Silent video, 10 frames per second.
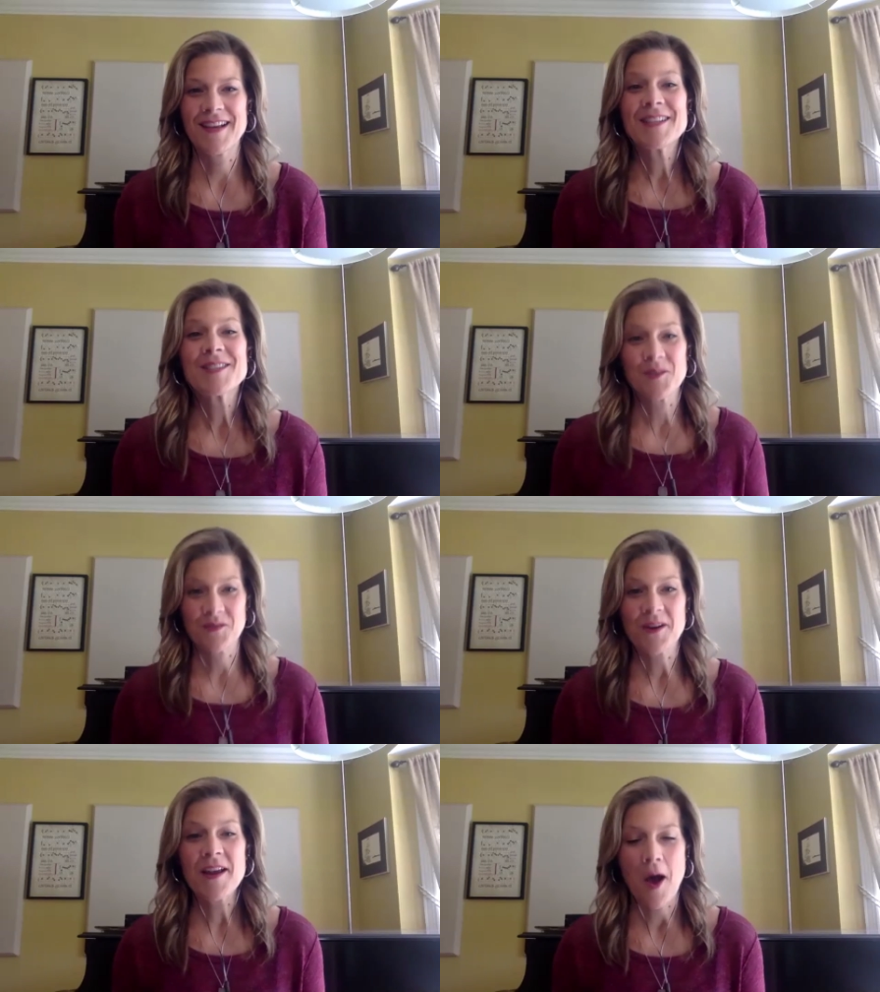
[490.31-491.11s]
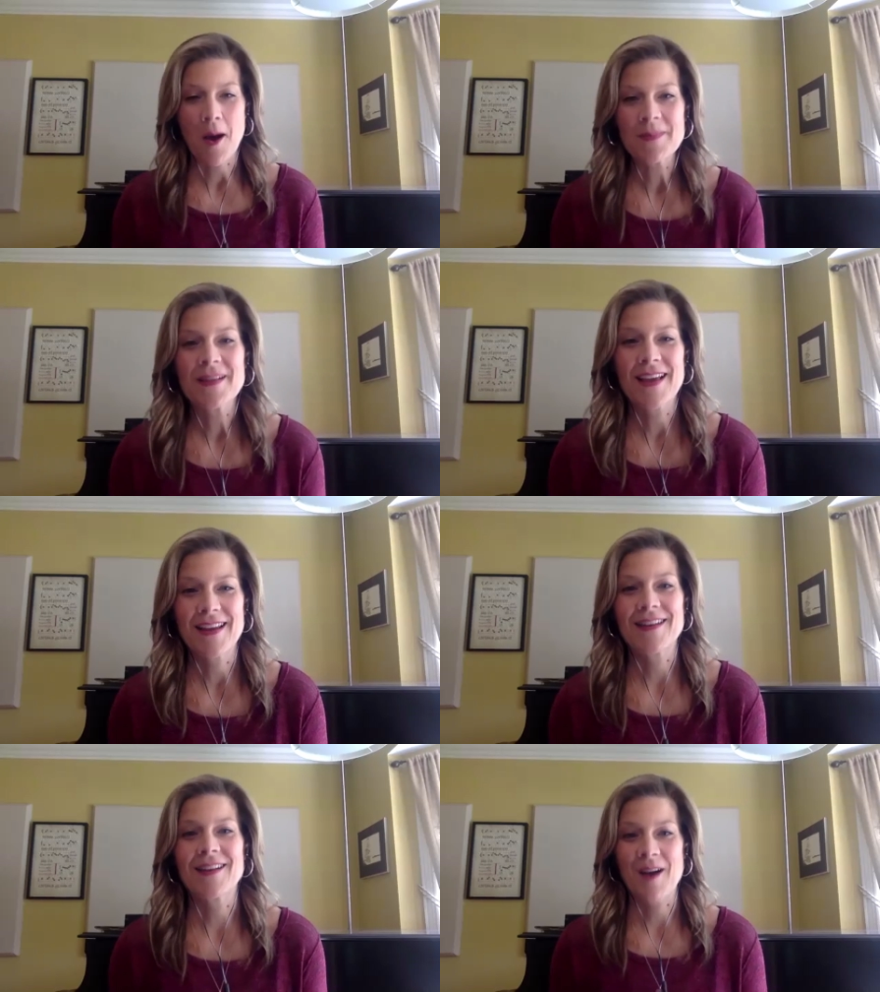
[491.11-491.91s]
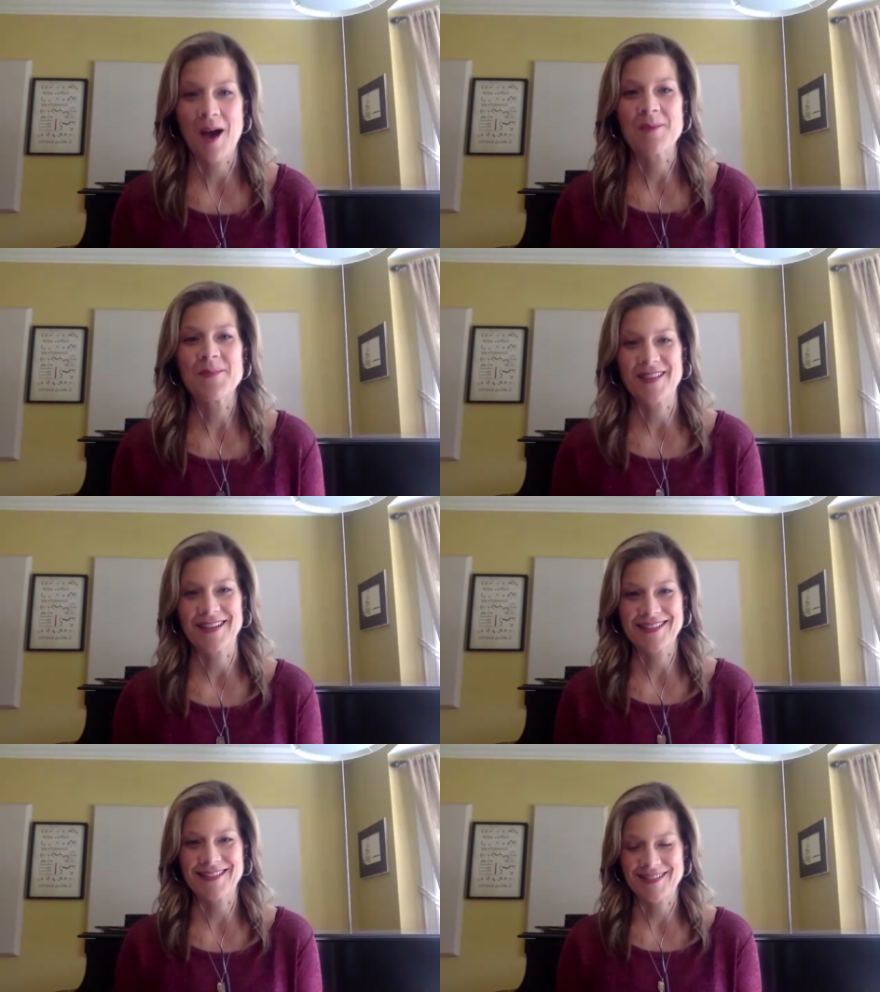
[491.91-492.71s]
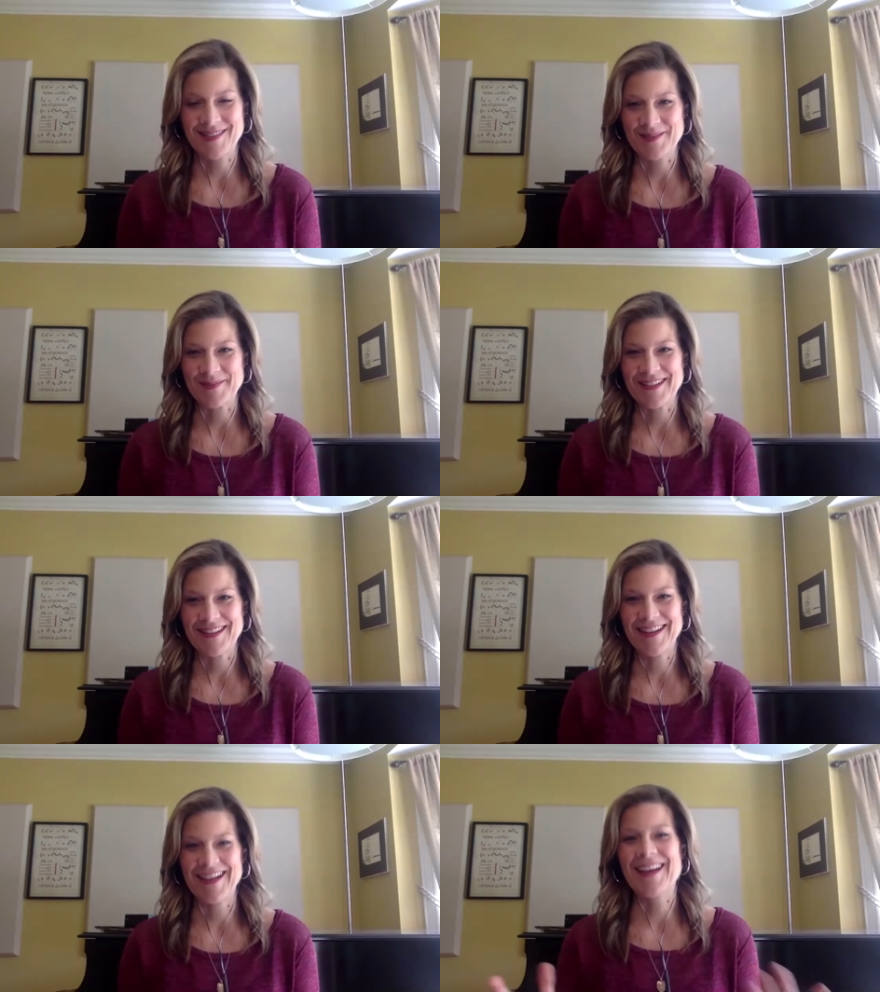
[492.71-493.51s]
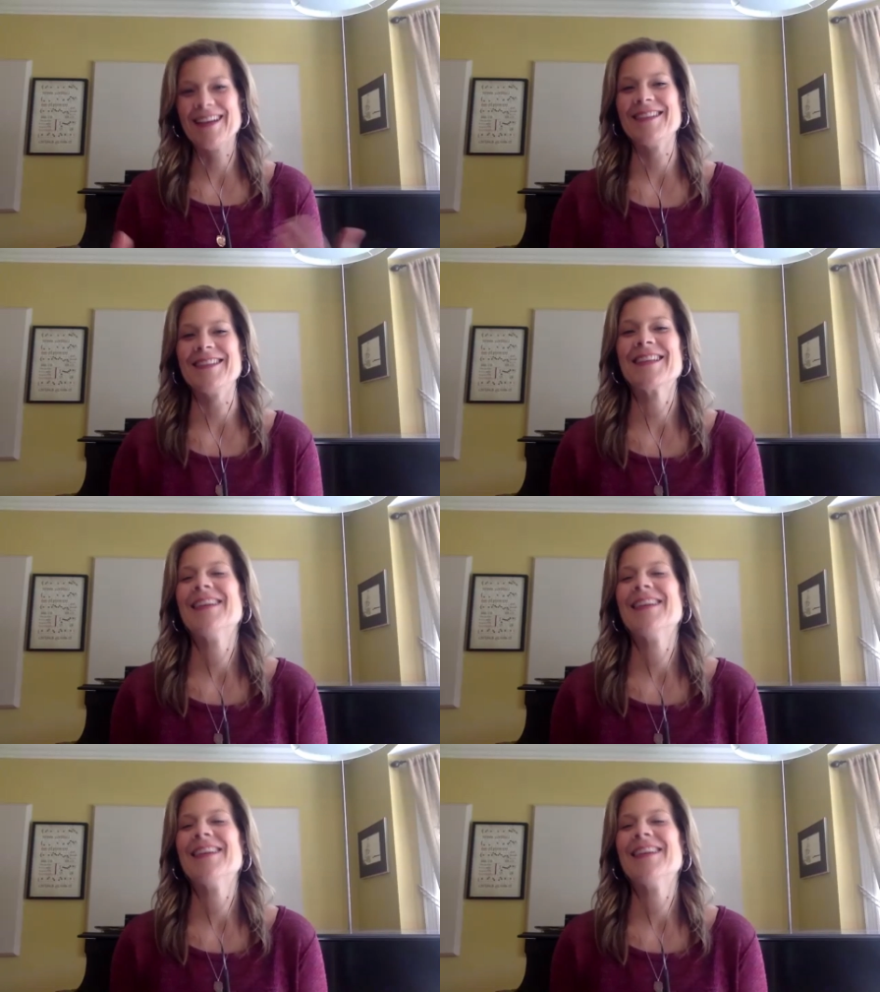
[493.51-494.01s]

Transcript: So it's a very complicated and complex instrument. And